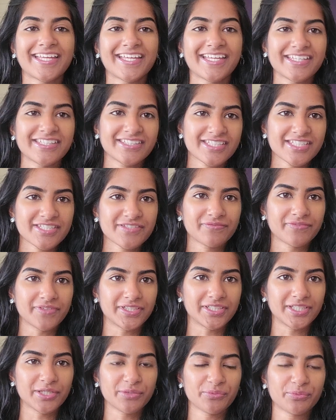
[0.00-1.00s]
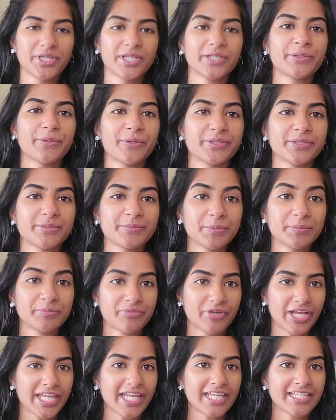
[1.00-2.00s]
In this video, we are going to be
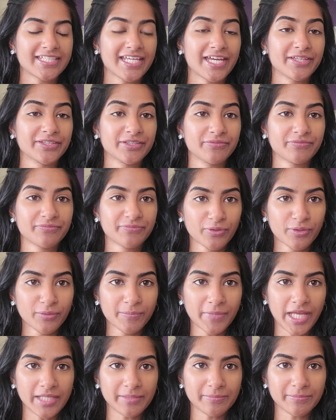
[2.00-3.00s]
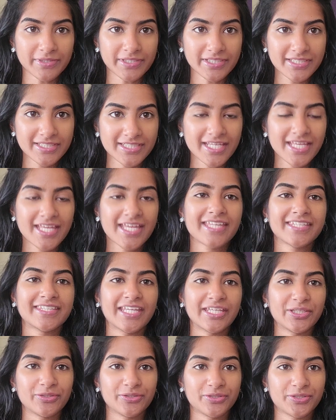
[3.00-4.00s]
breaking down the 4 papers
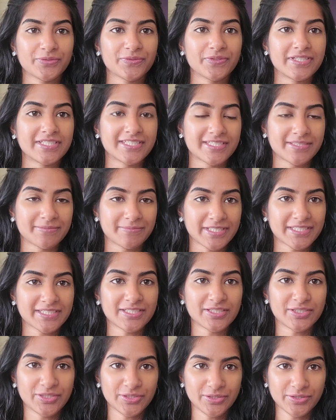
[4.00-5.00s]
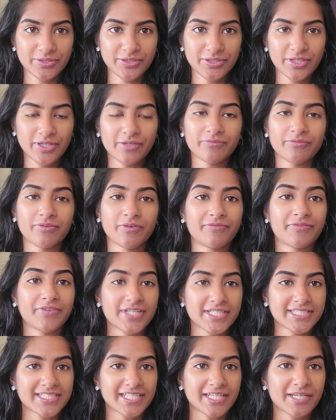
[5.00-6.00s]
that you do in semester 2 for
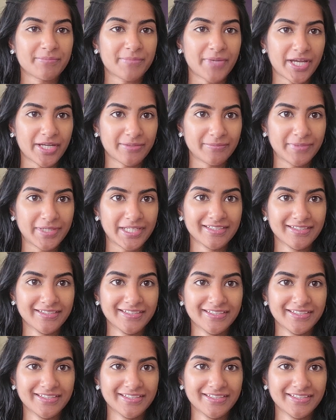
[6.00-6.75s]
first year biomed.